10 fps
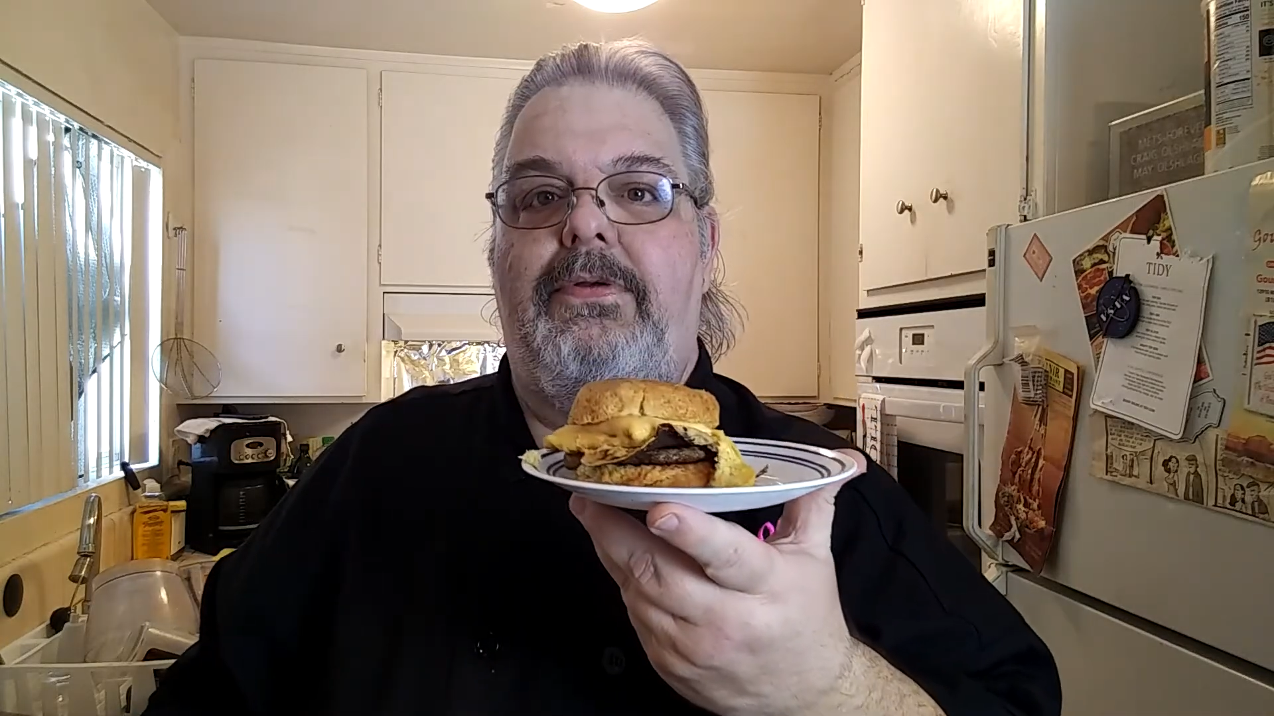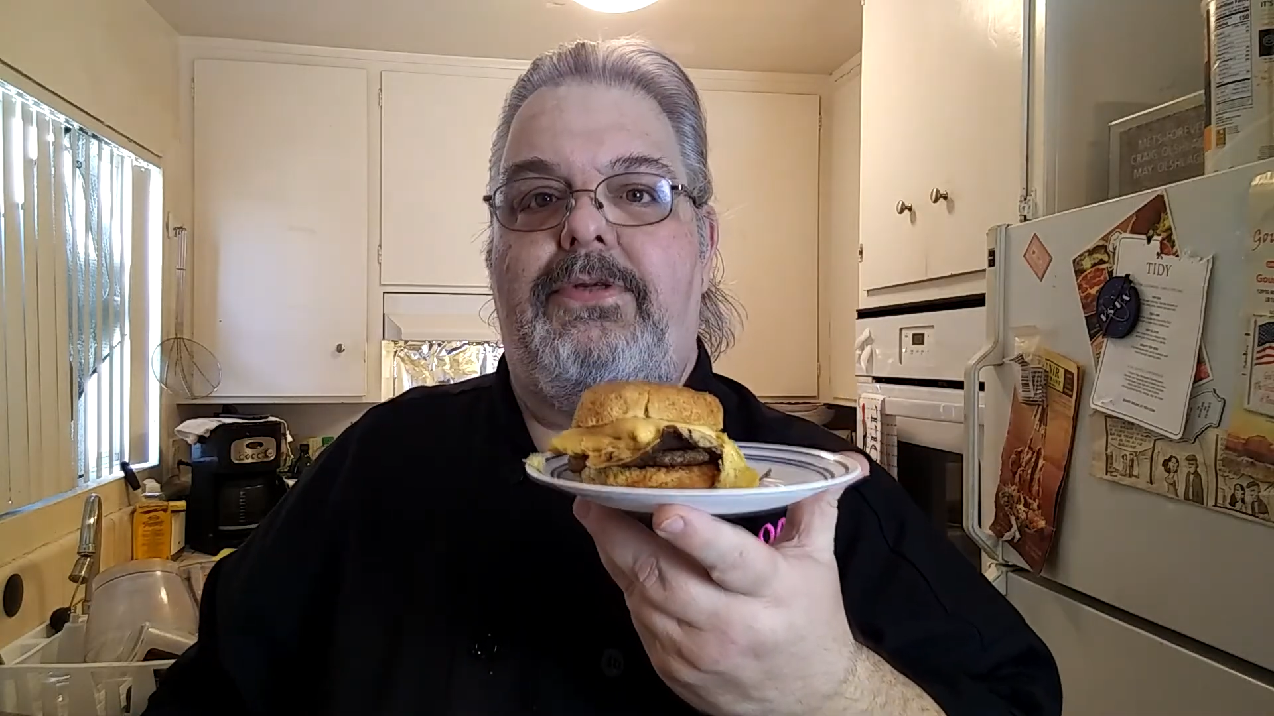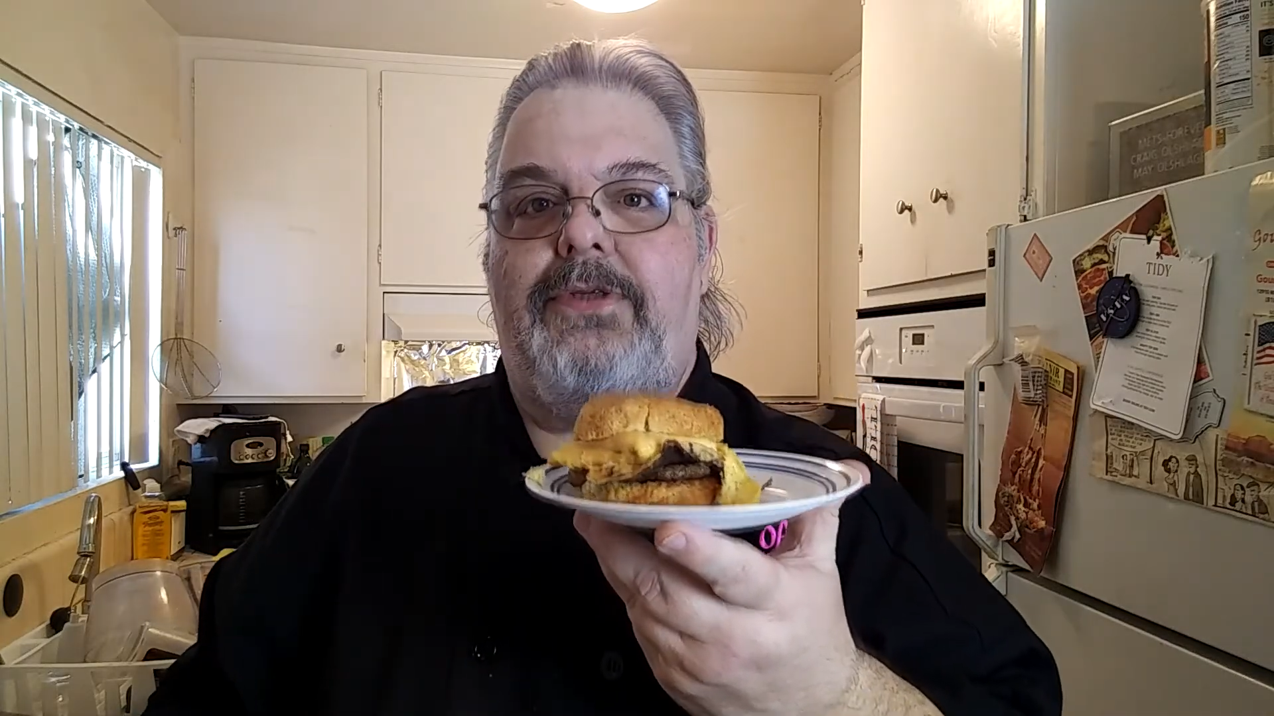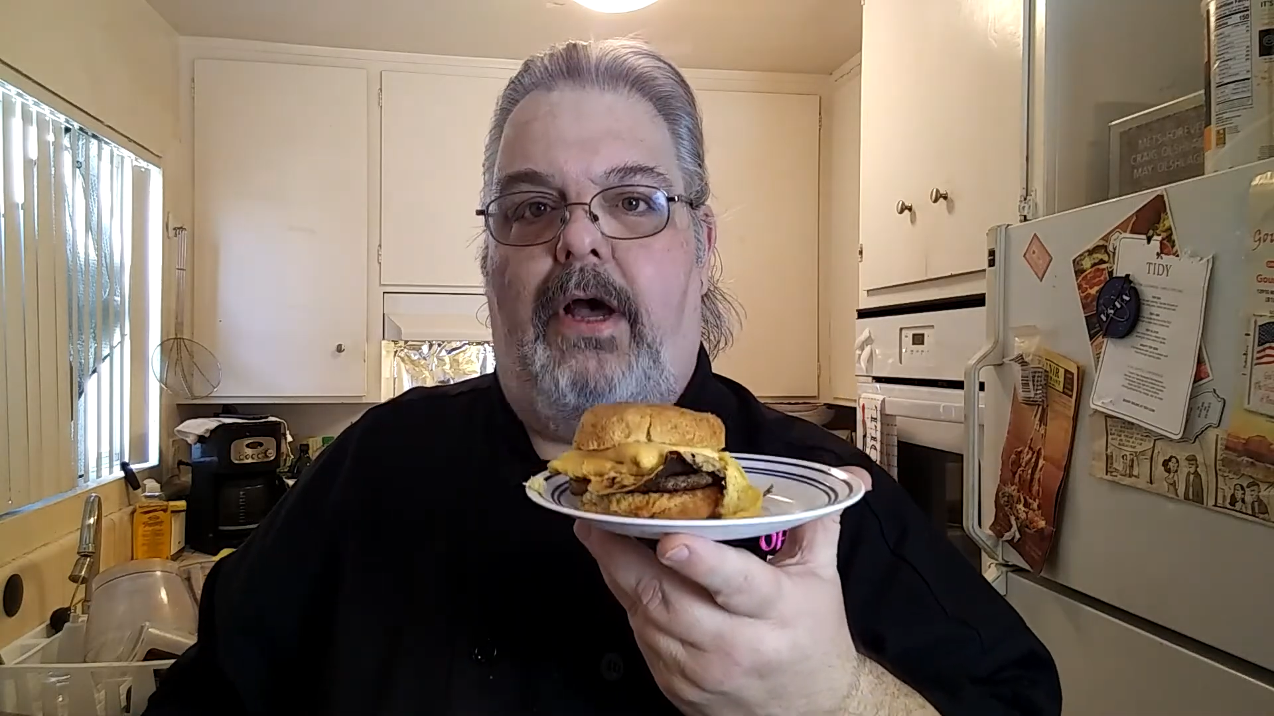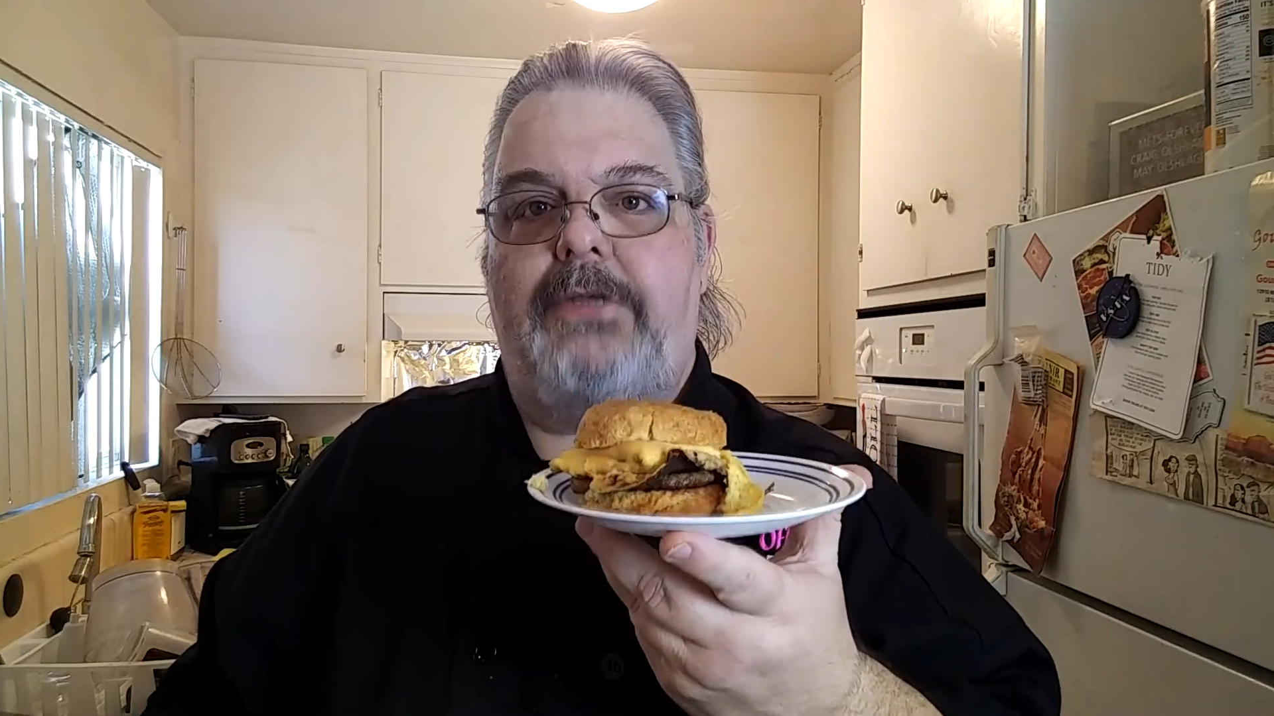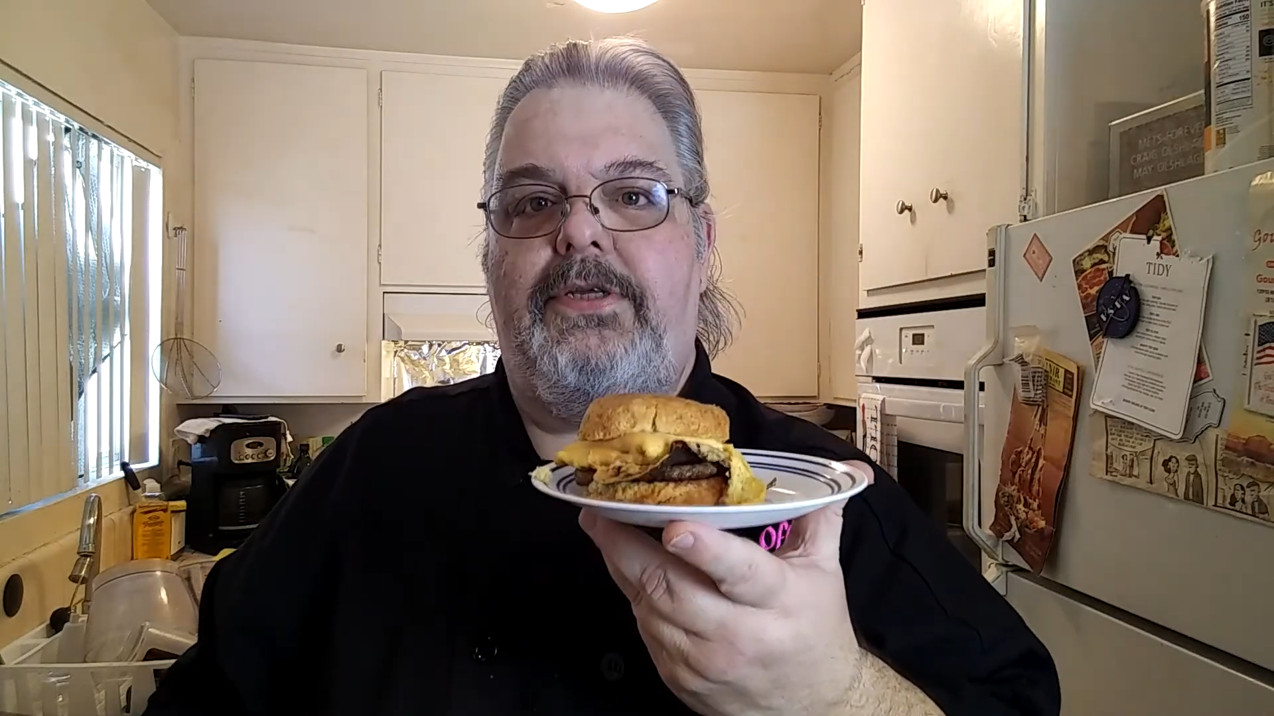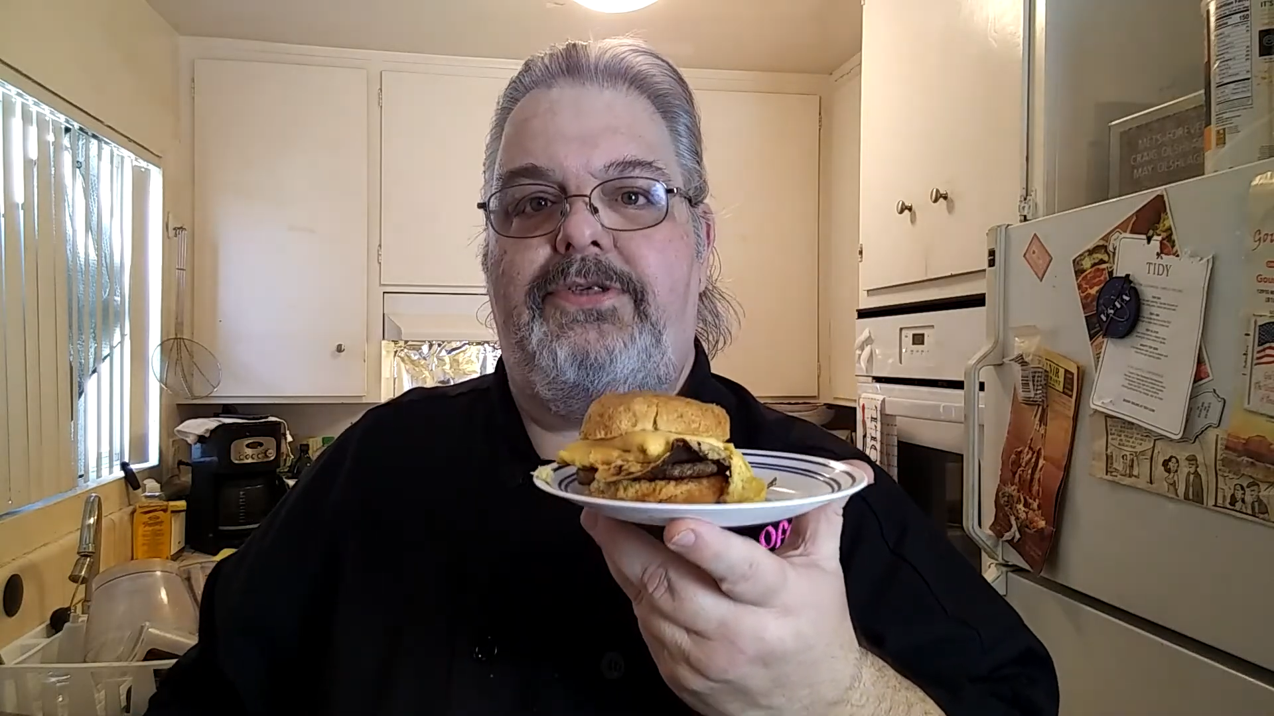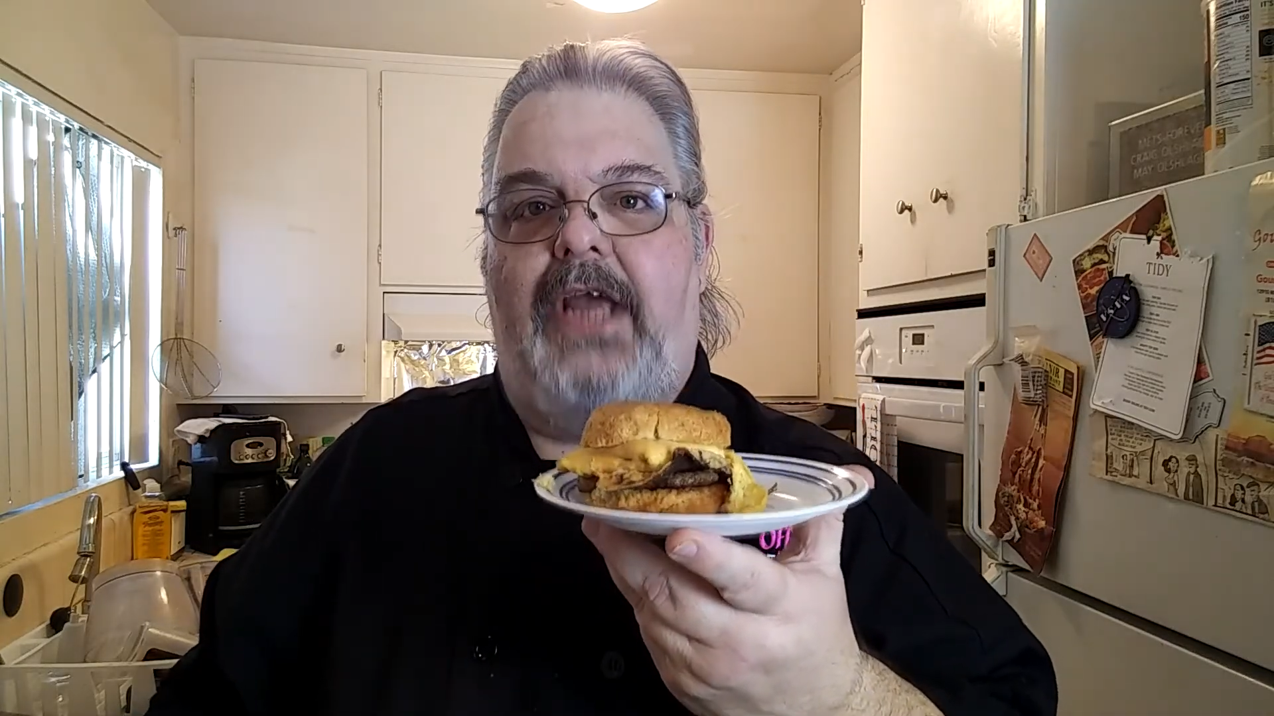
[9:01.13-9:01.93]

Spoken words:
sausage,